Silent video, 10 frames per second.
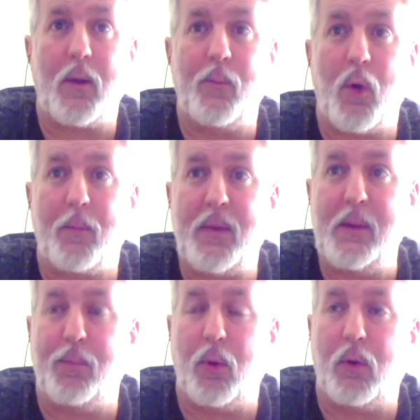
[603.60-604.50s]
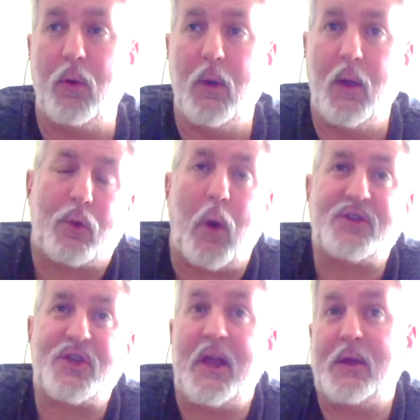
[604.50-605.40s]
more and more people. The
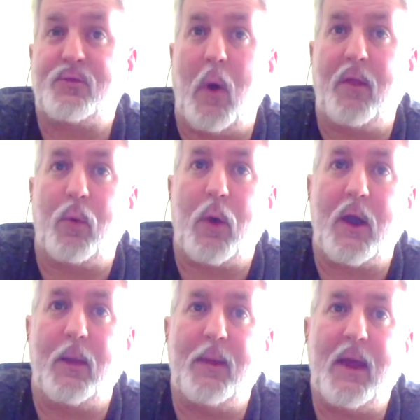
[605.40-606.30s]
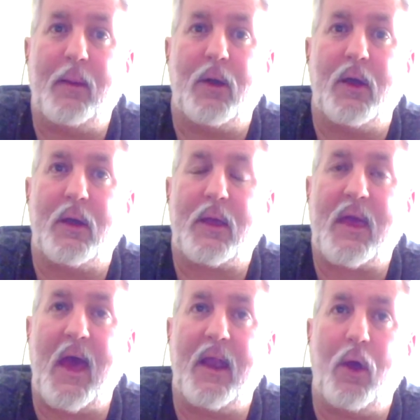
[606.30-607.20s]
question is whether we're going to be able to
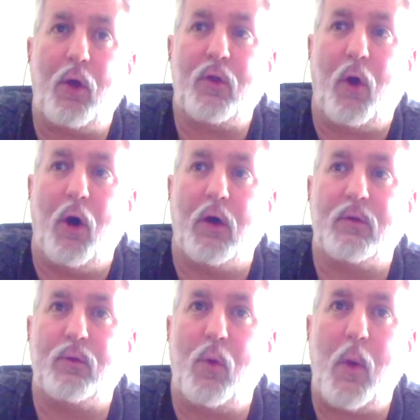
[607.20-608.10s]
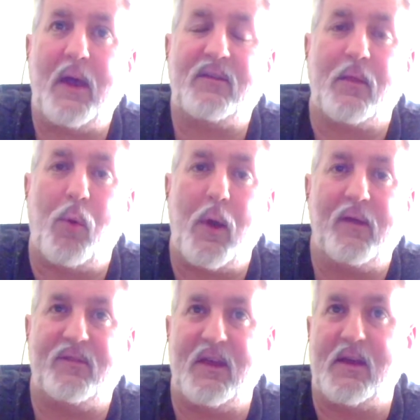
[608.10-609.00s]
get all the way to the
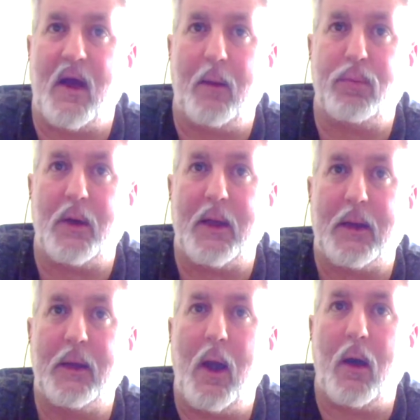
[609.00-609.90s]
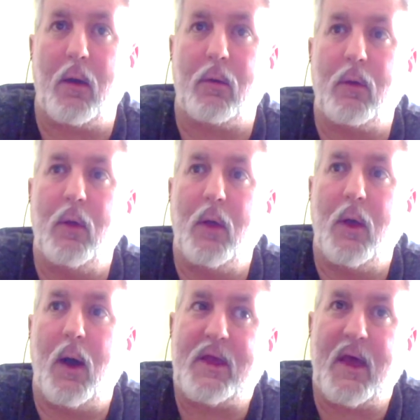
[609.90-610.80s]
point of decoupling, where
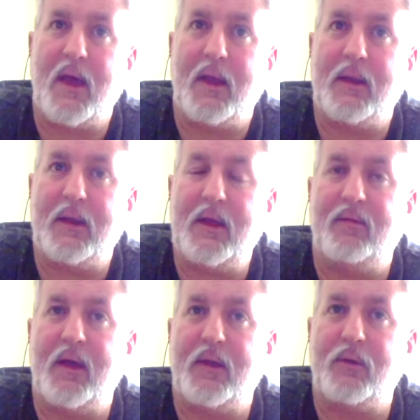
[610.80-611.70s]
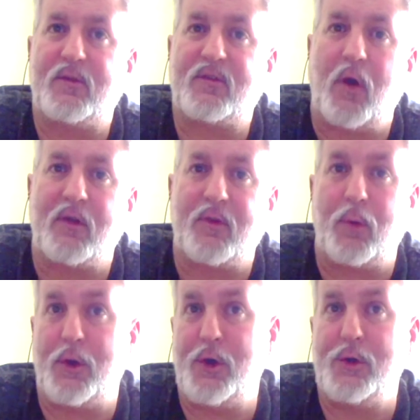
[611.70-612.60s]
we can even start
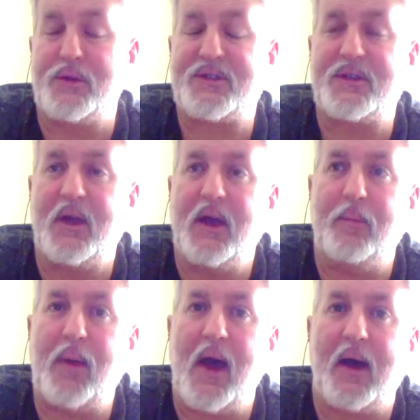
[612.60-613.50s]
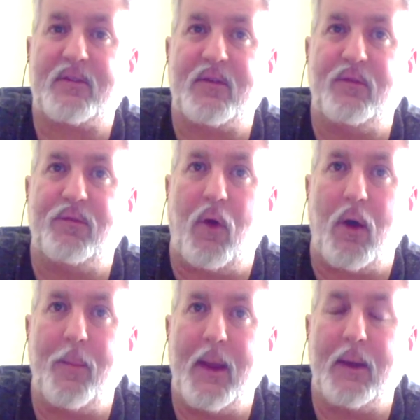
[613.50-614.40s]
to reduce the impacts of
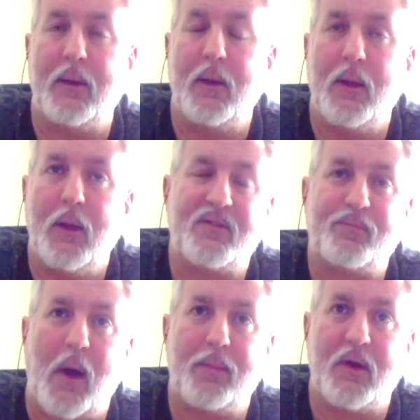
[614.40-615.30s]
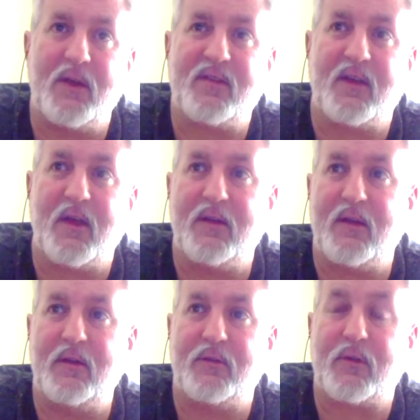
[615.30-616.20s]
farming as population
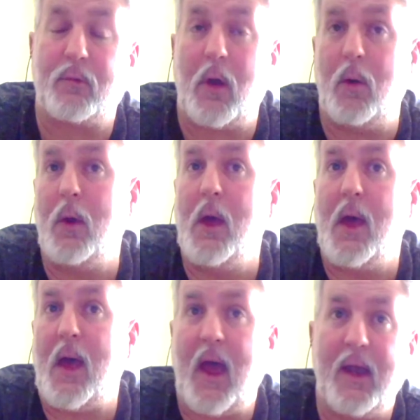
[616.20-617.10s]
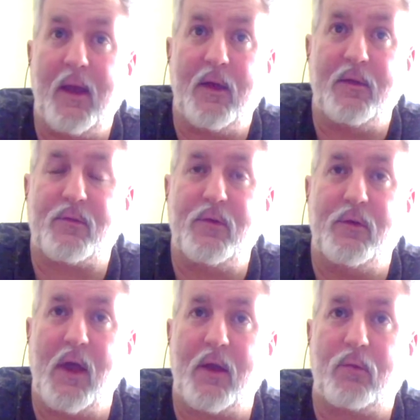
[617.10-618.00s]
continues to grow and
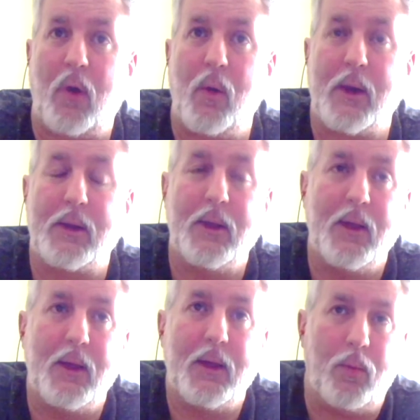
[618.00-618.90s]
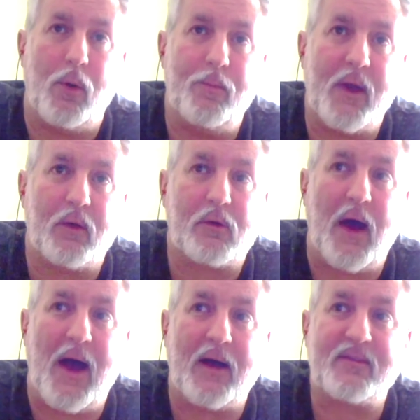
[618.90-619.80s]
as you get a growing global middle
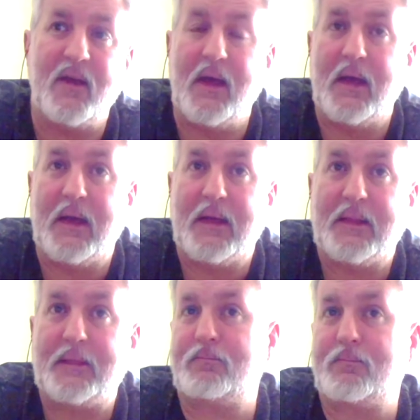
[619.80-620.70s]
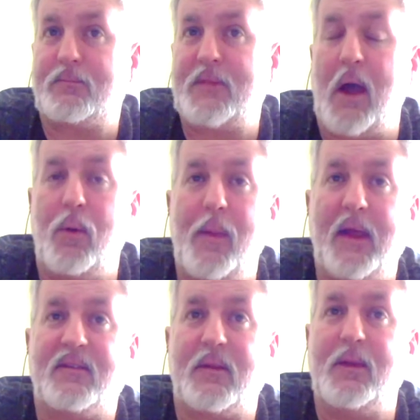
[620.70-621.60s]
class. That
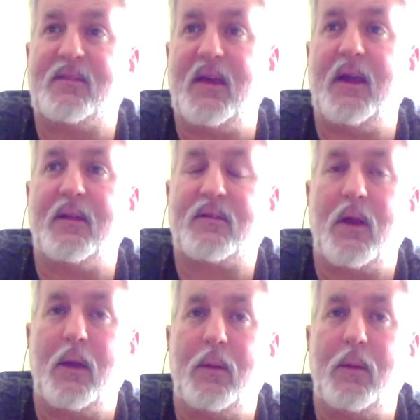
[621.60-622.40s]
remains to be seen.